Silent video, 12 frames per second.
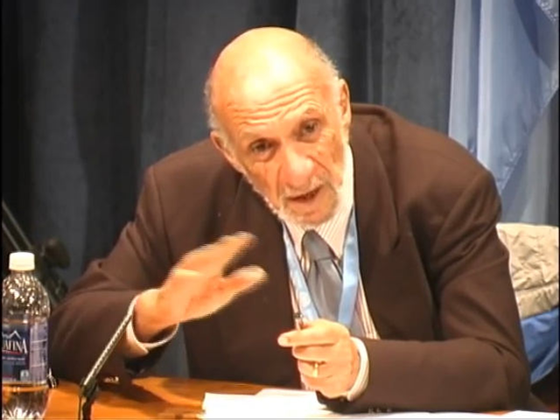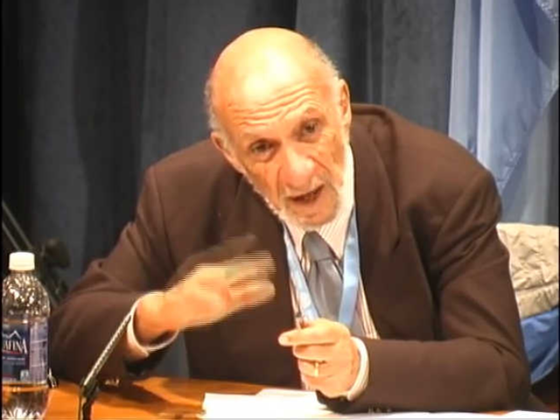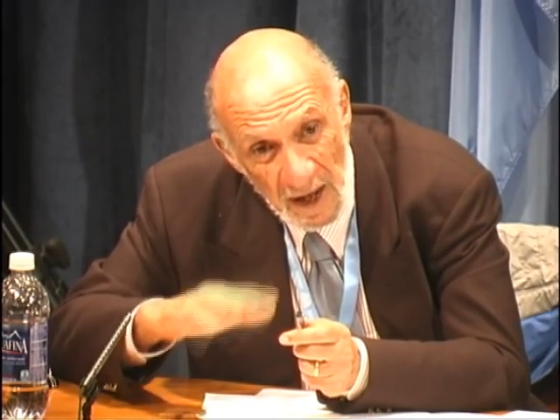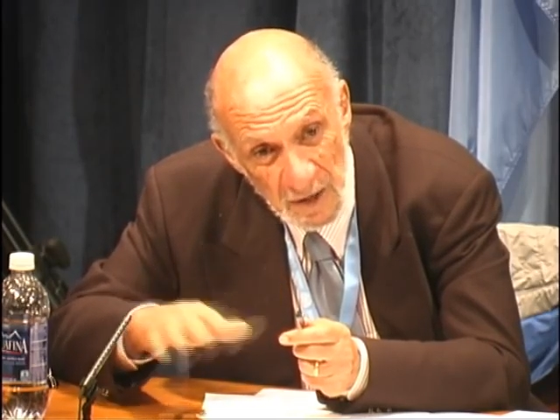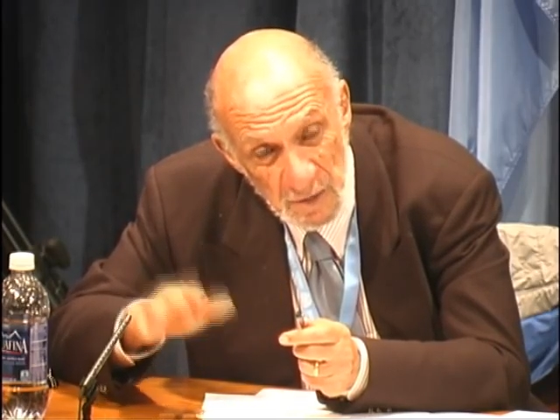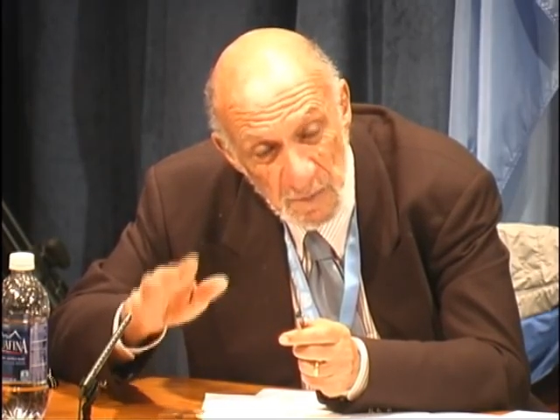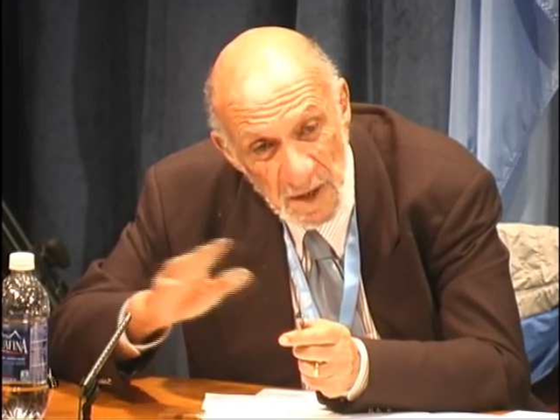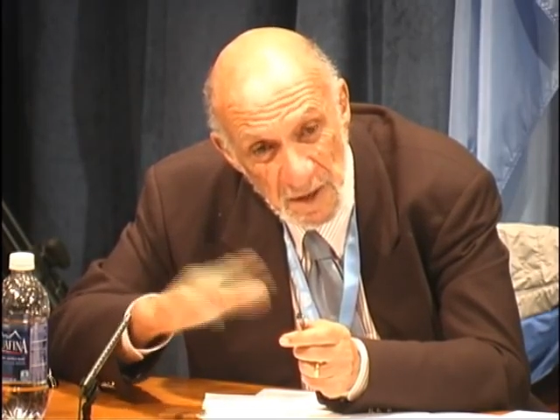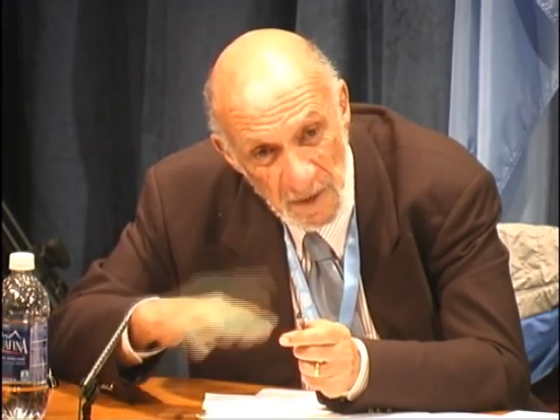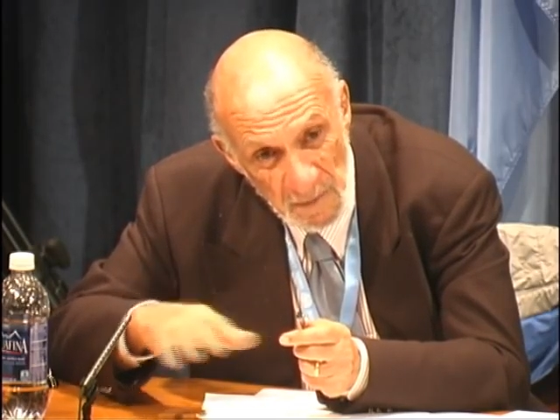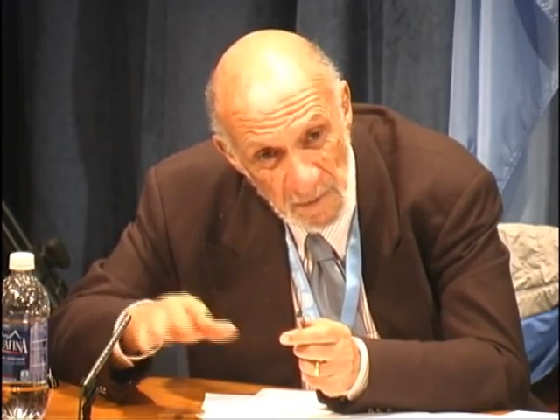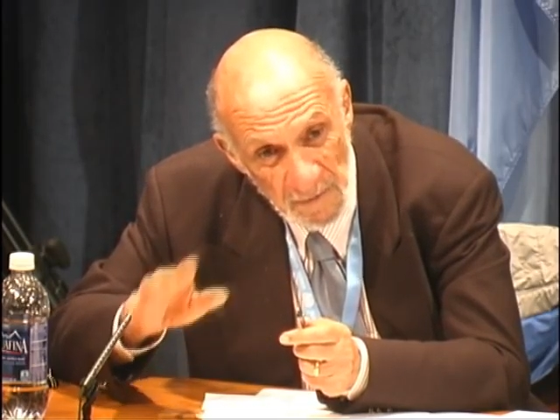has
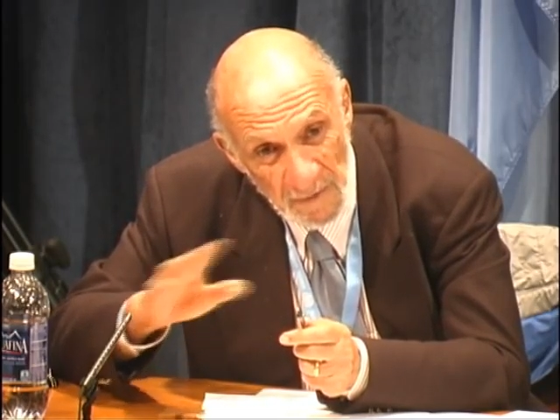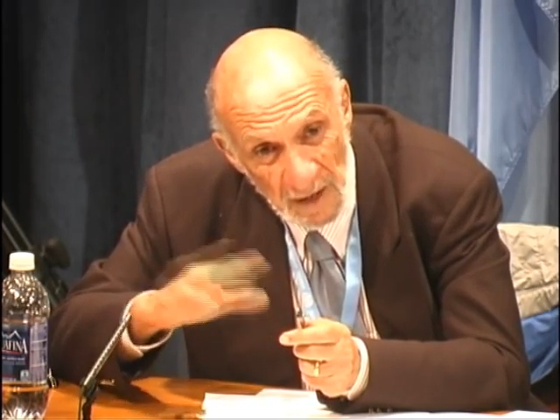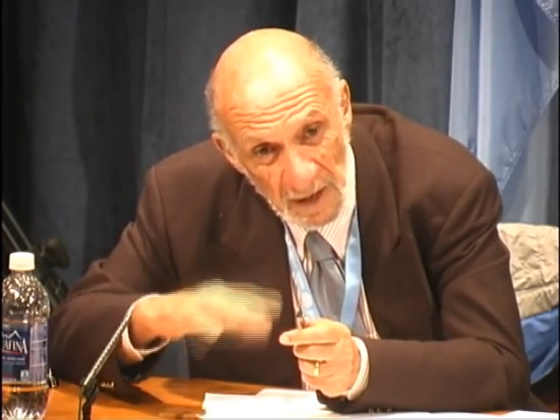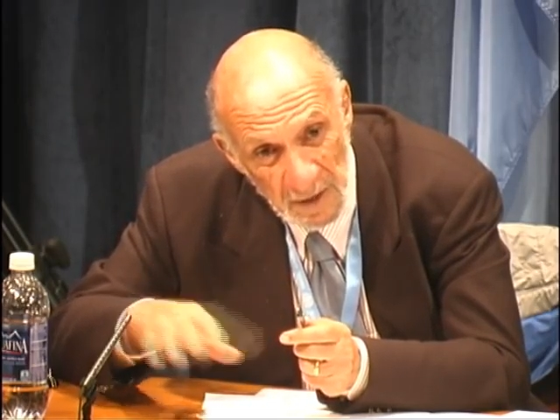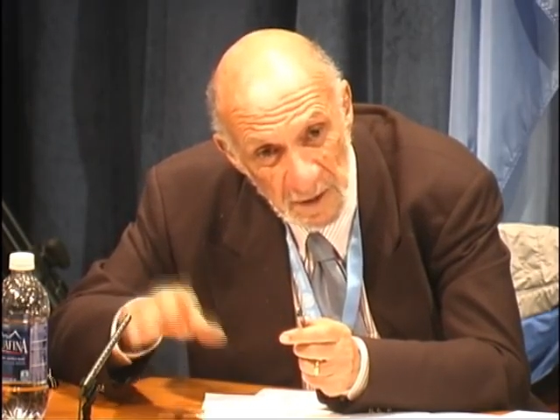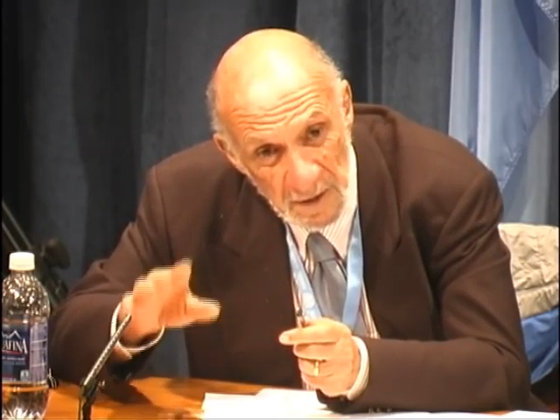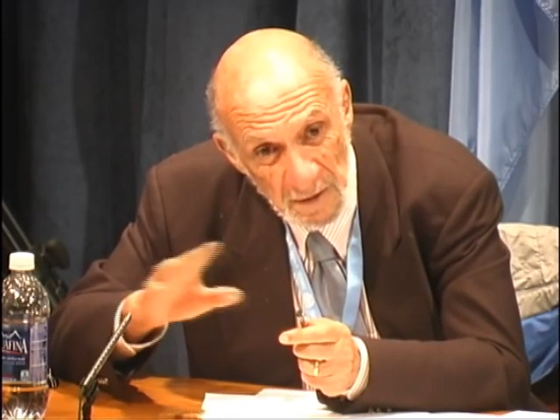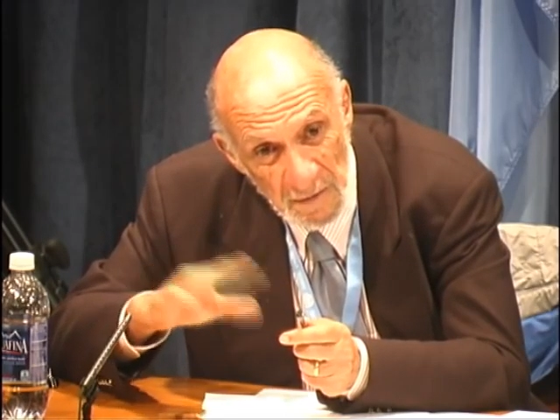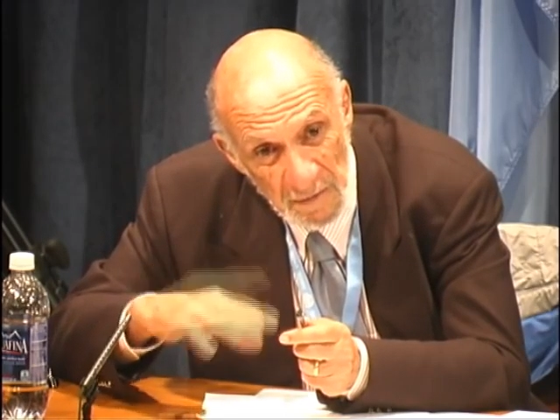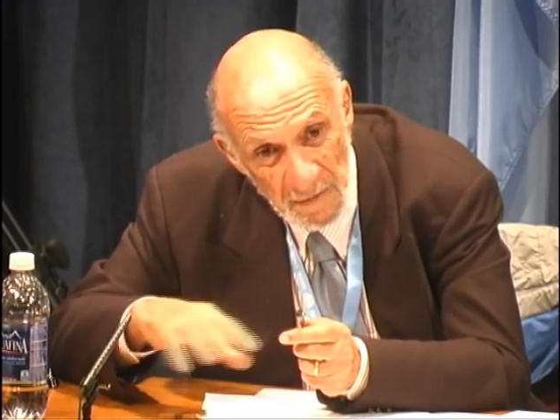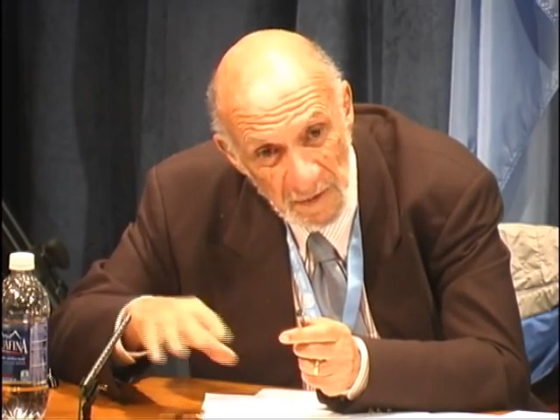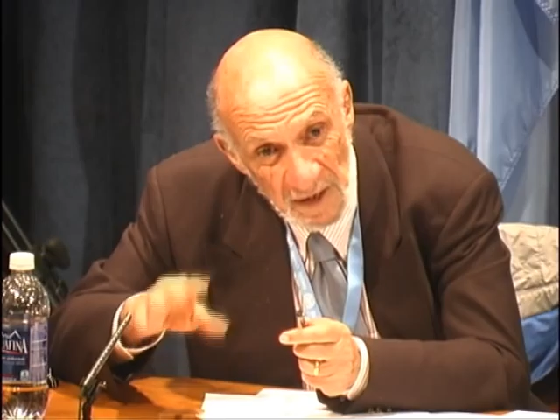been the
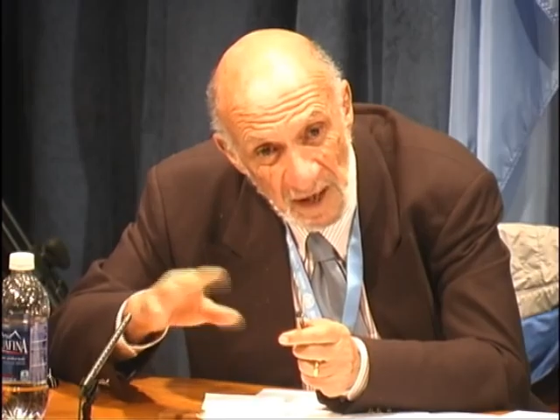provocative